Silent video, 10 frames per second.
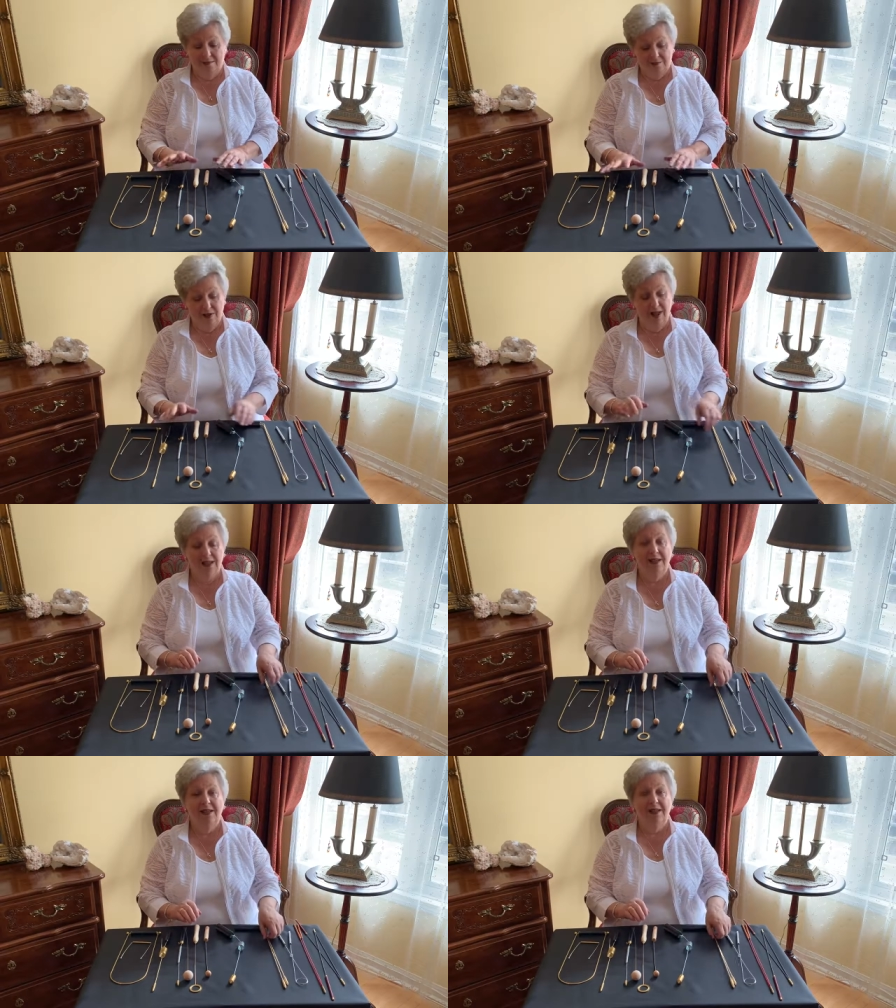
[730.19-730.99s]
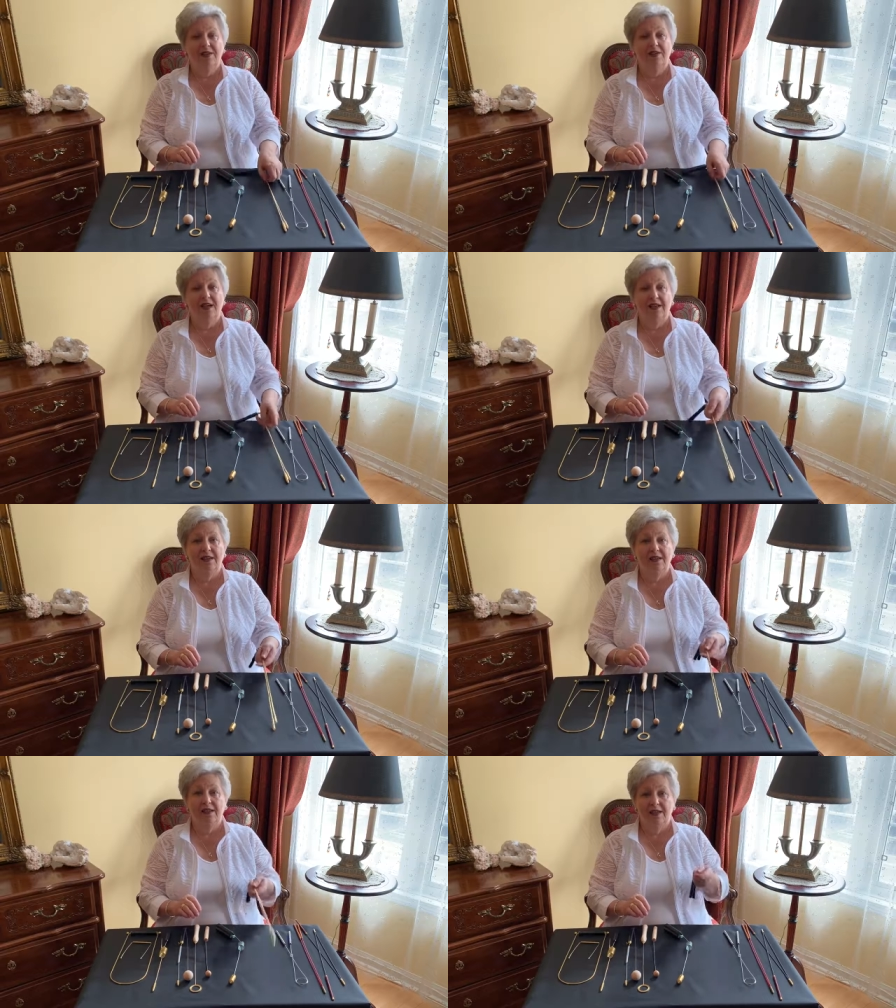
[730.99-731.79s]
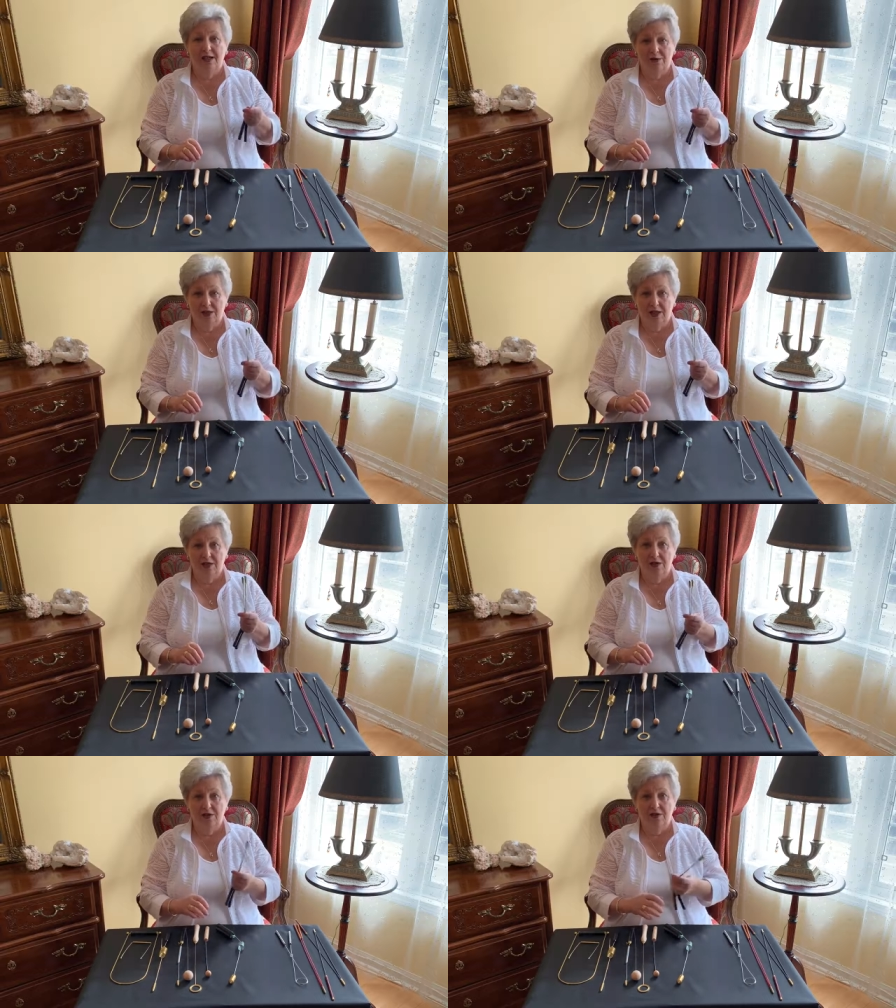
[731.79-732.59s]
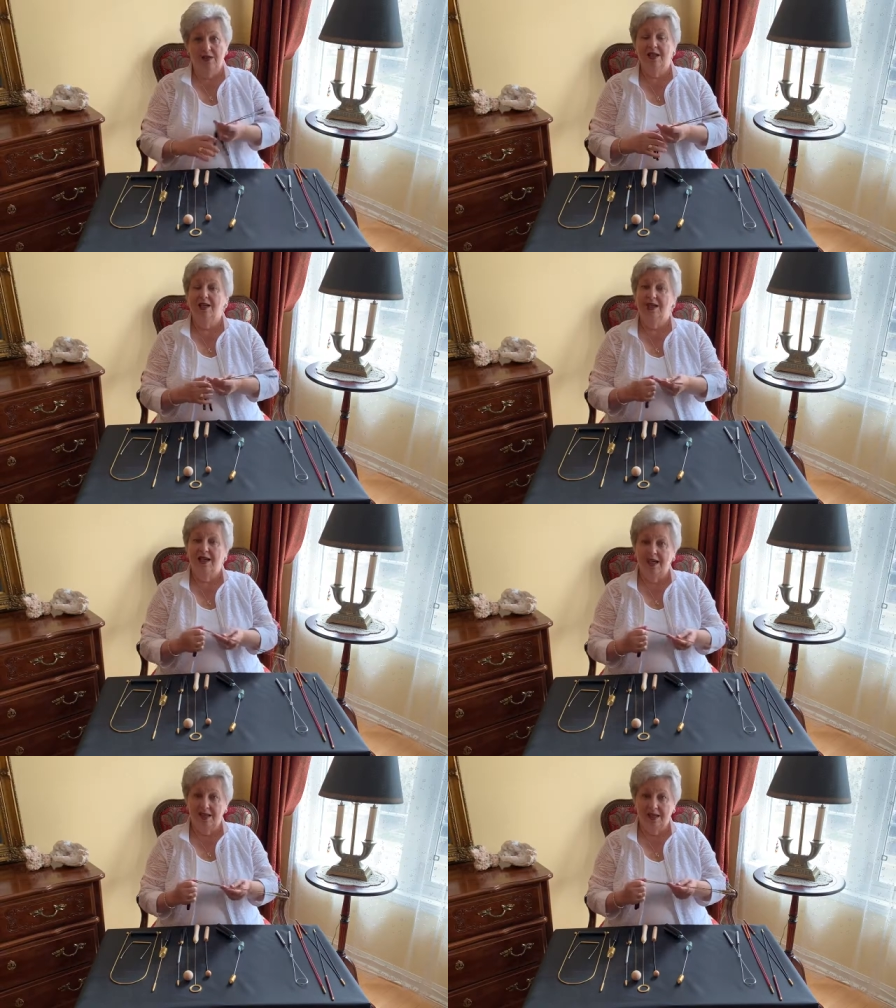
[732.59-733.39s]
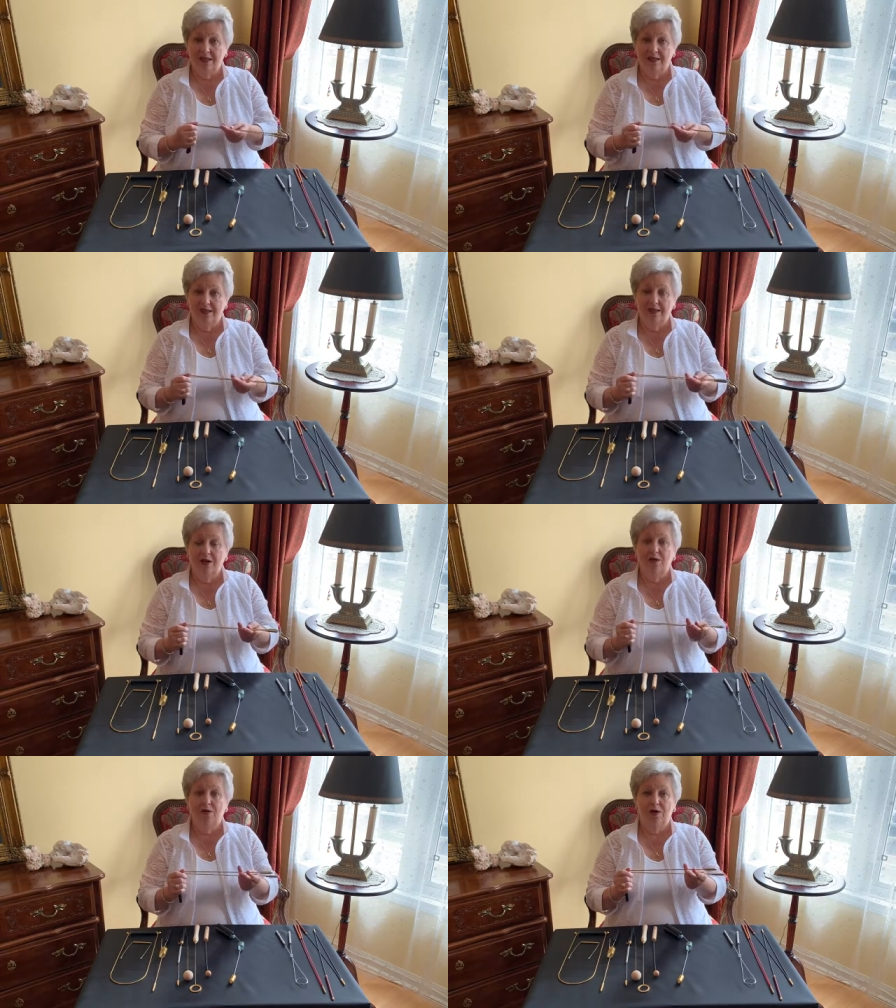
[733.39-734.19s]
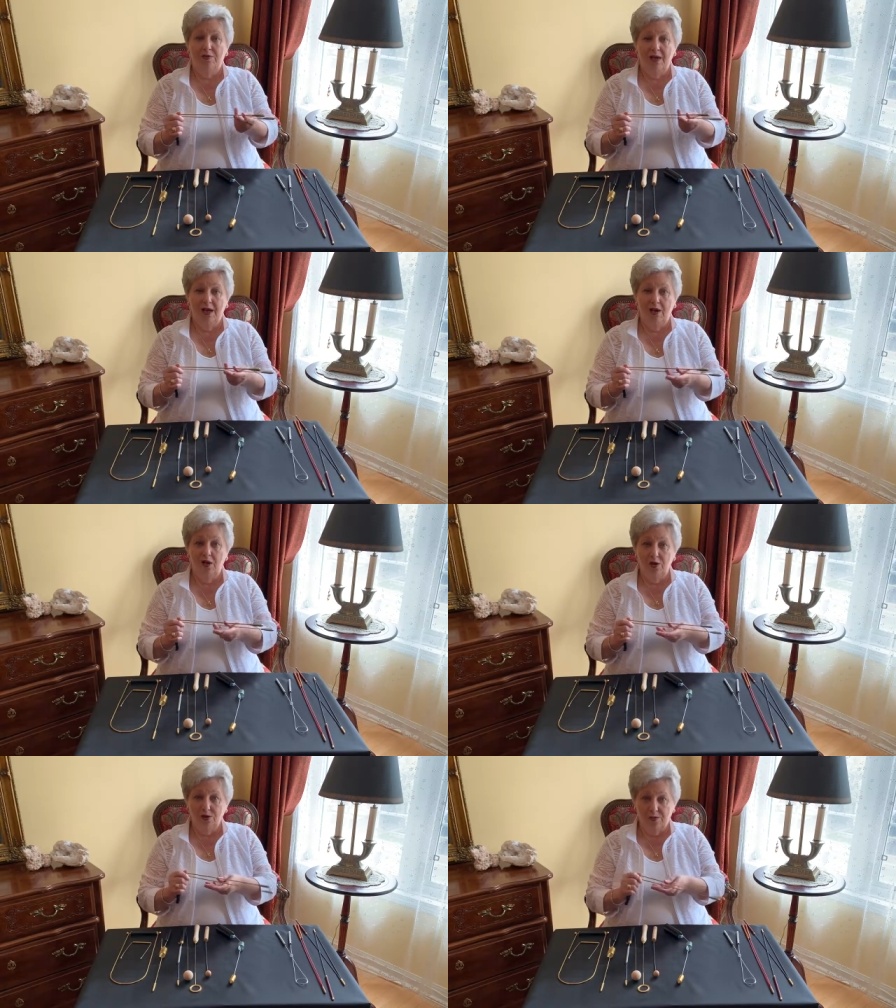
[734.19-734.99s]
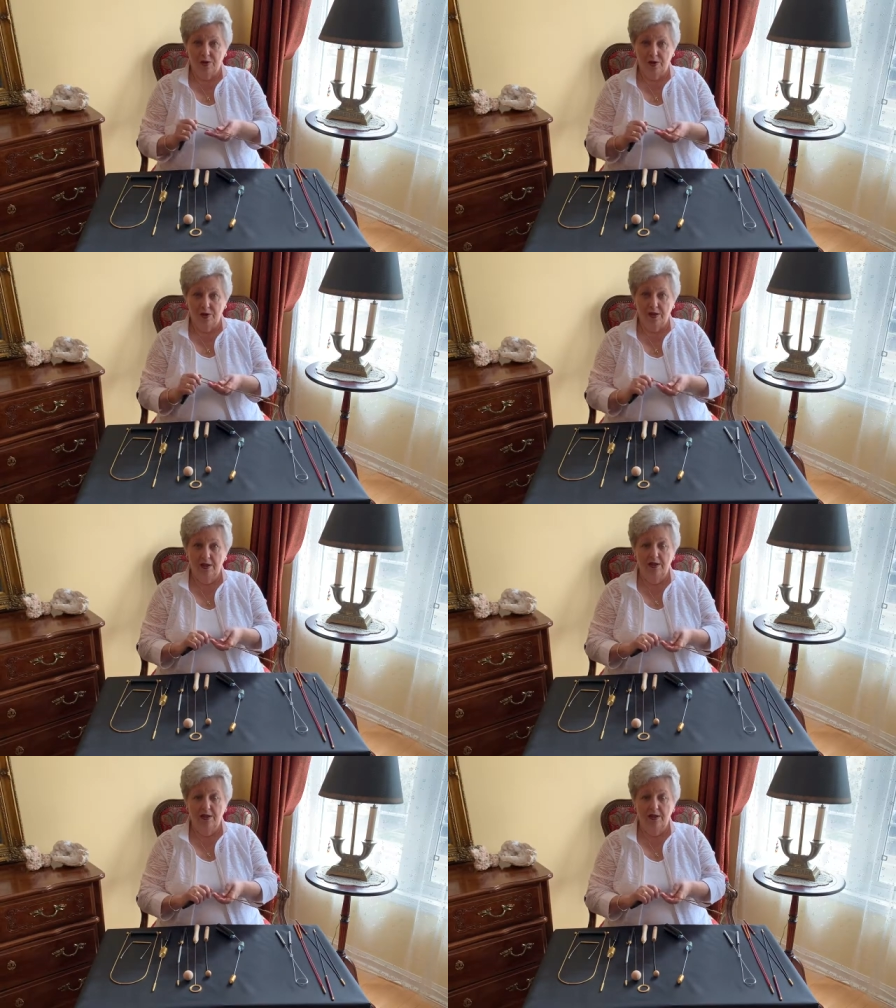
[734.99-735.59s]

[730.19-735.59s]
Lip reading: Well, then dowsing rods like this will be a lot more